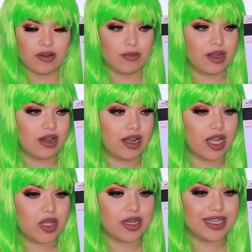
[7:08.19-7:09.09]
Oh my god,
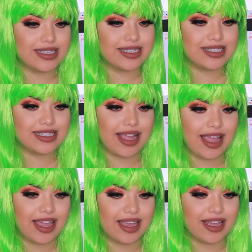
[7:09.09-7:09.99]
I look
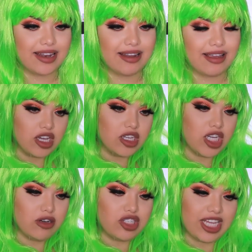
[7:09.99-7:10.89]
insane.
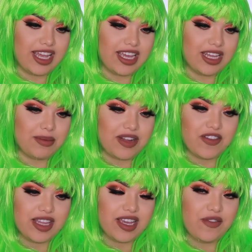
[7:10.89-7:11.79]
No shade, but I
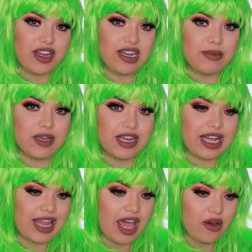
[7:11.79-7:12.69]
feel like if you're gonna be a
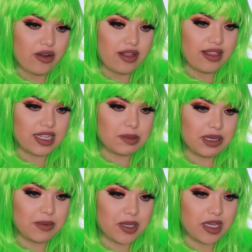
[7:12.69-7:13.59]
clown, this
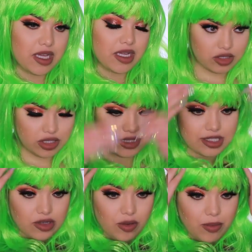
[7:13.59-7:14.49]
might be it.
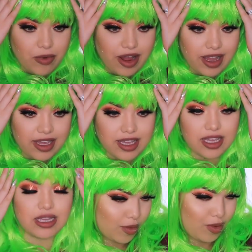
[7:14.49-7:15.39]
She's so
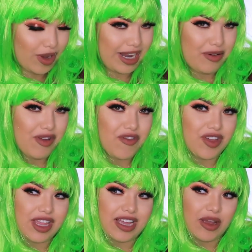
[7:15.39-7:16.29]
bright. Why do I
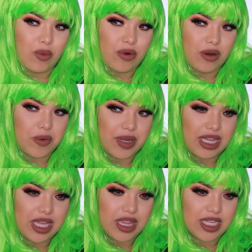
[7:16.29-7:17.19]
feel like I wore a
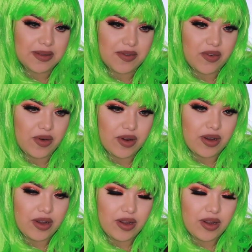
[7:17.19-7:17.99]
wig like this before?